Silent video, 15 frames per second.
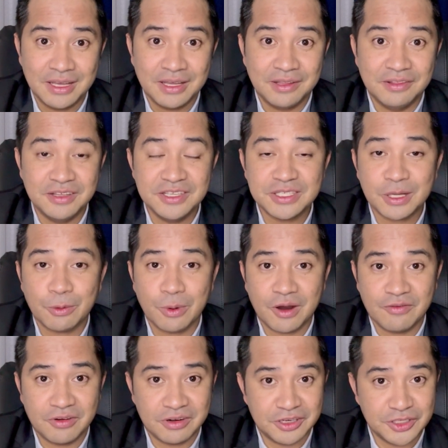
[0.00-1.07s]
These,
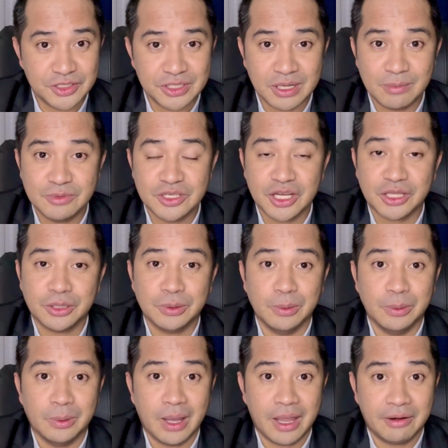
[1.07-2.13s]
however, are subject
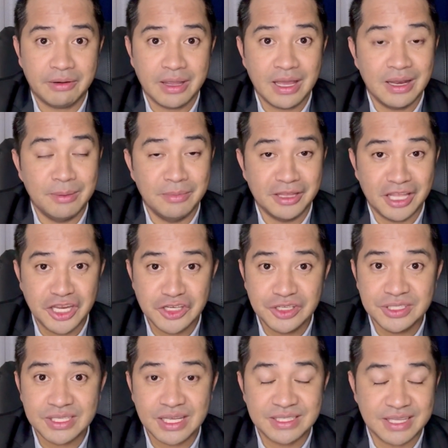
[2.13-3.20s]
to area
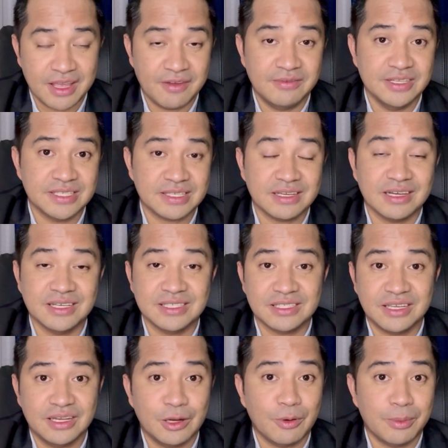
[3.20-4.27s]
limitations as I have discussed
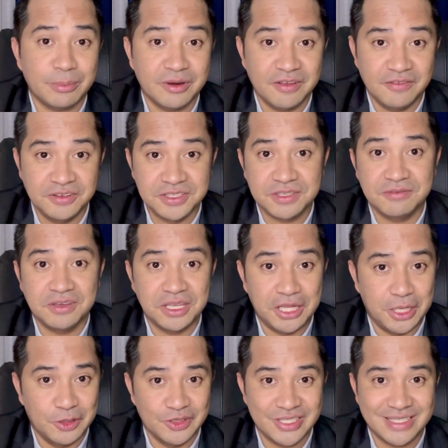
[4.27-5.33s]
in our previous
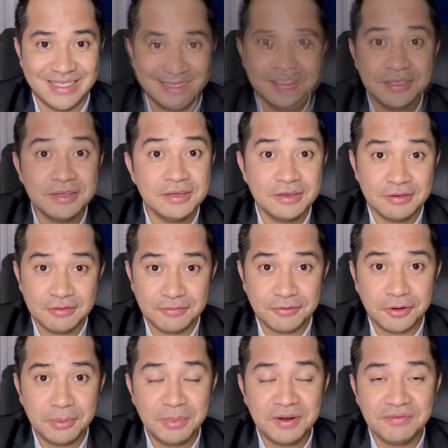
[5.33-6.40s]
videos.
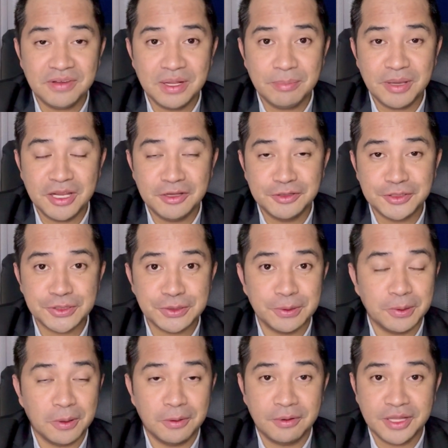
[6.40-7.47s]
Former Filipinos who
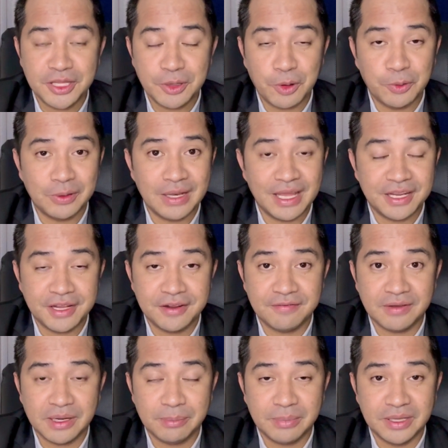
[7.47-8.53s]
already owned land in the
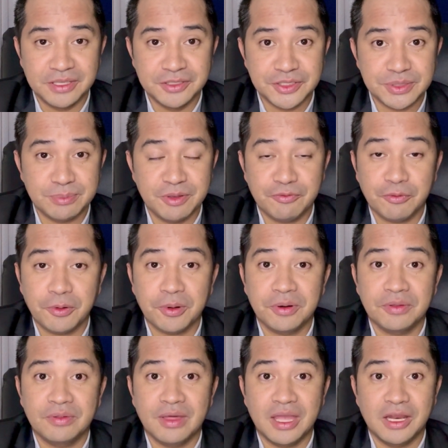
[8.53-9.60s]
Philippines before
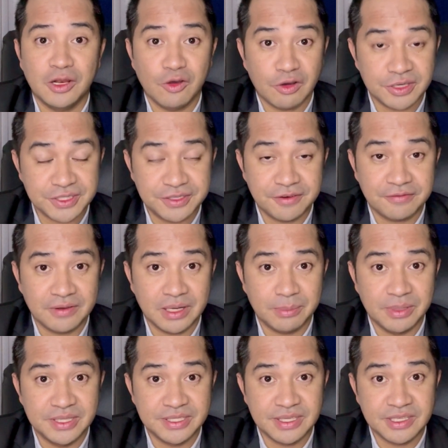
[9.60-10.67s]
they lost their
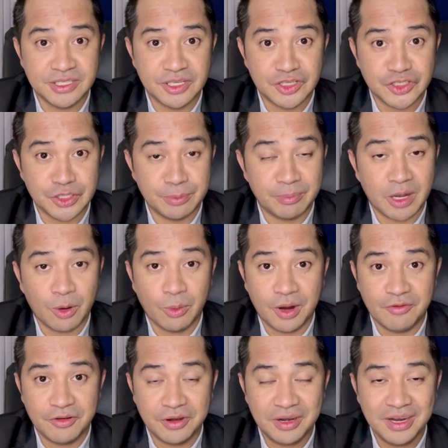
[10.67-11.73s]
Philippine citizenship,
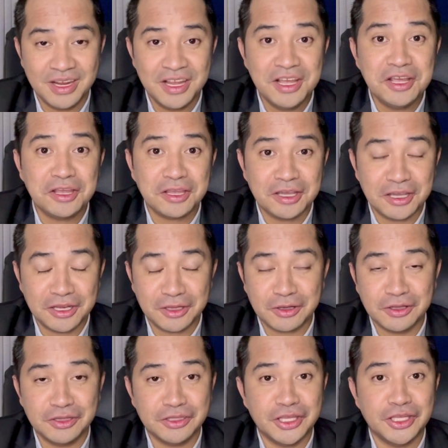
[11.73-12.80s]
however, can
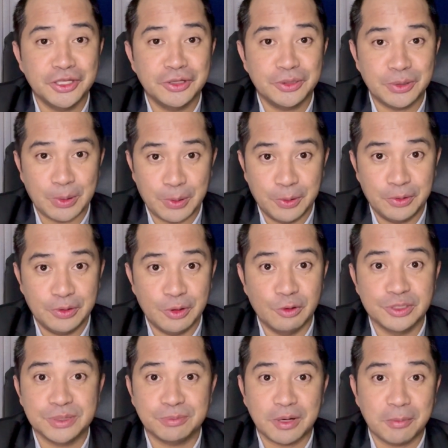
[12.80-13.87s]
continue to own
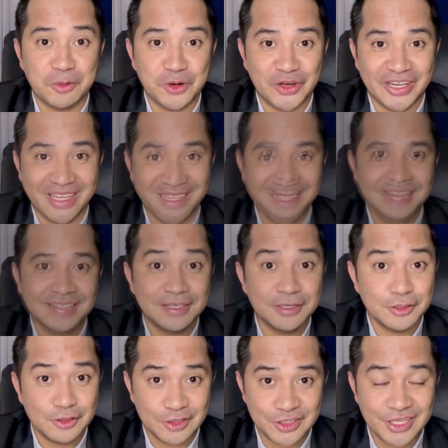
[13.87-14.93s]
those property.
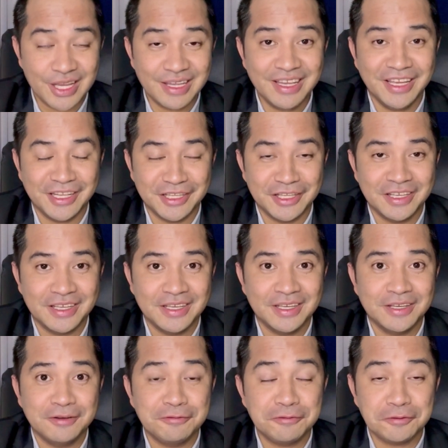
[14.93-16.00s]
Second,
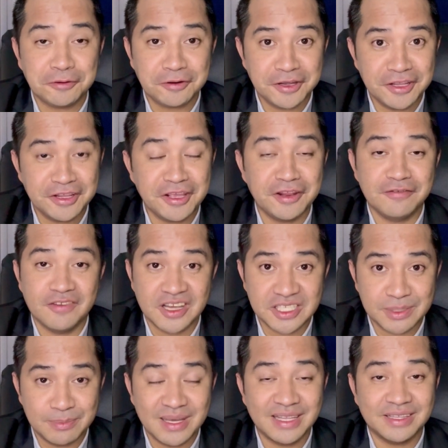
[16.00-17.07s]
foreign
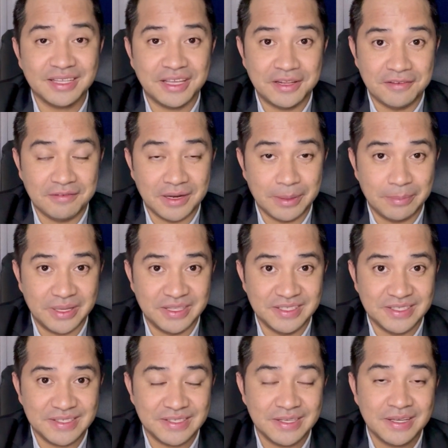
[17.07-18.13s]
investment in the
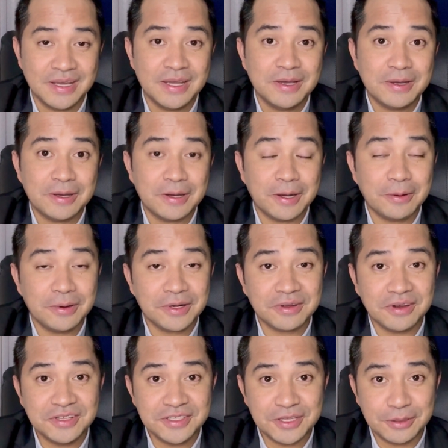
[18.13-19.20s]
Philippines. Our
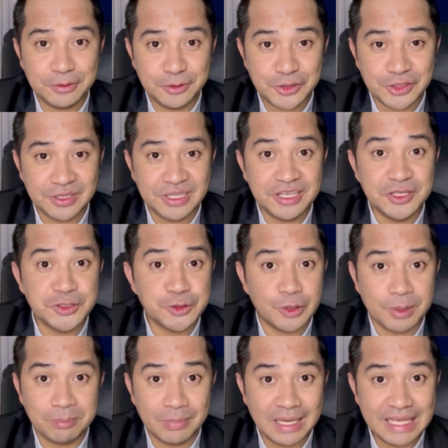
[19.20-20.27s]
Constitution is
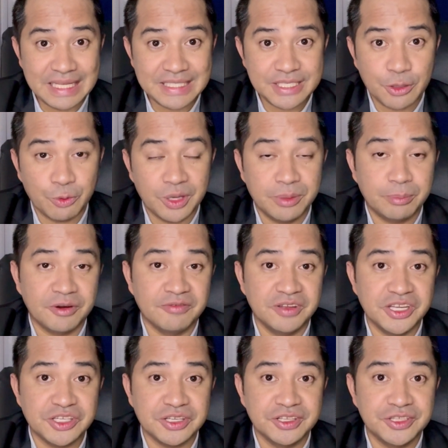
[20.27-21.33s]
replete with
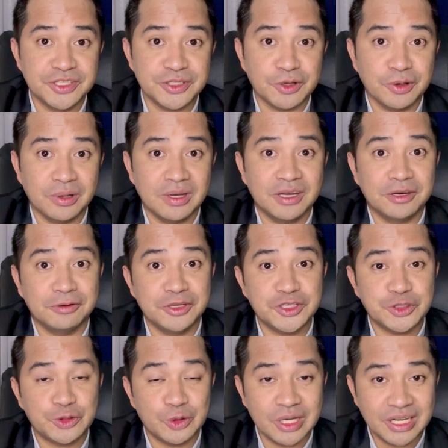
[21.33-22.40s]
provisions
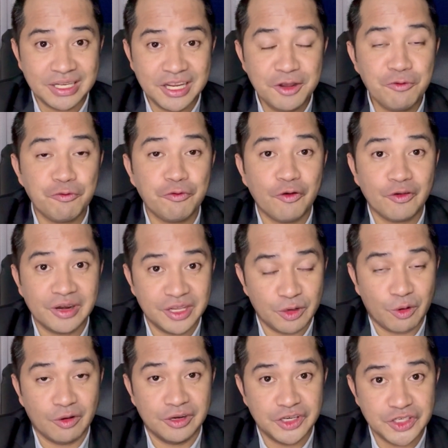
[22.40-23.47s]
restricting foreign
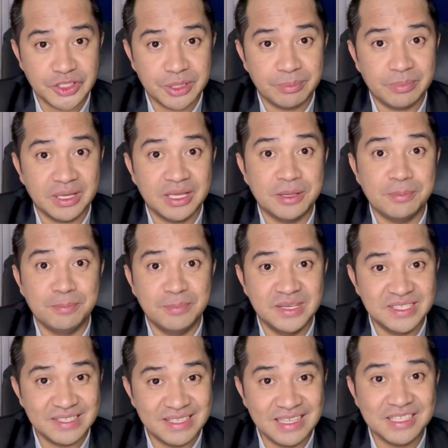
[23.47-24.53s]
ownership in
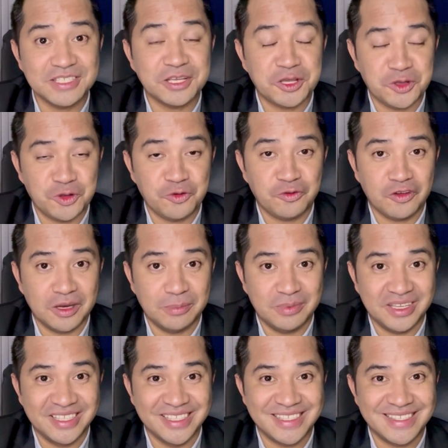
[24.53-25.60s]
business in the
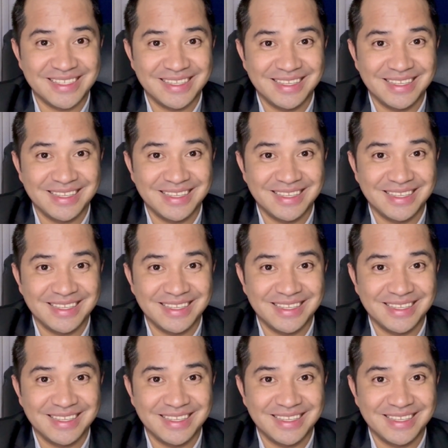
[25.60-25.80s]
Philippines.